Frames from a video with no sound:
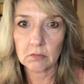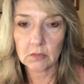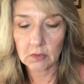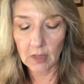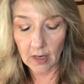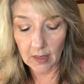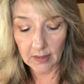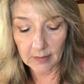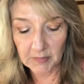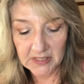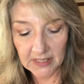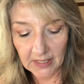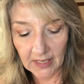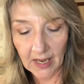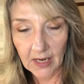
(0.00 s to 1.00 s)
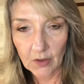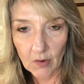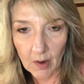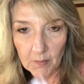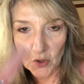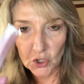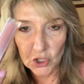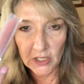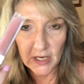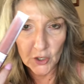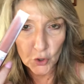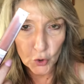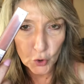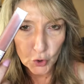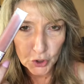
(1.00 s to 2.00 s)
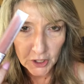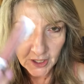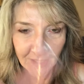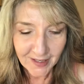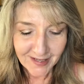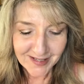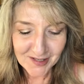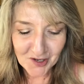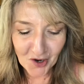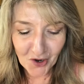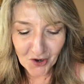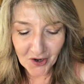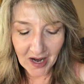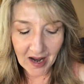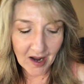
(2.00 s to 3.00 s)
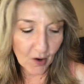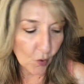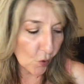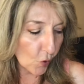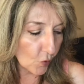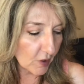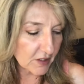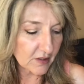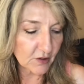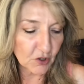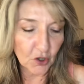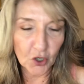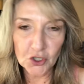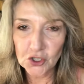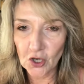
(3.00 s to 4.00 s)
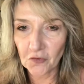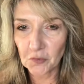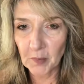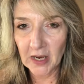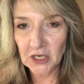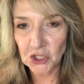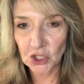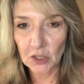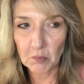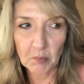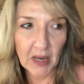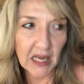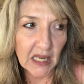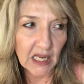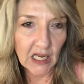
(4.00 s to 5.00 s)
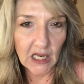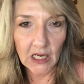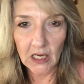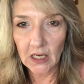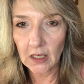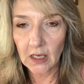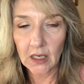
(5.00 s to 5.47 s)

lipstick colour. I'm usually a nude, so or a, you know, soft peachy pinky.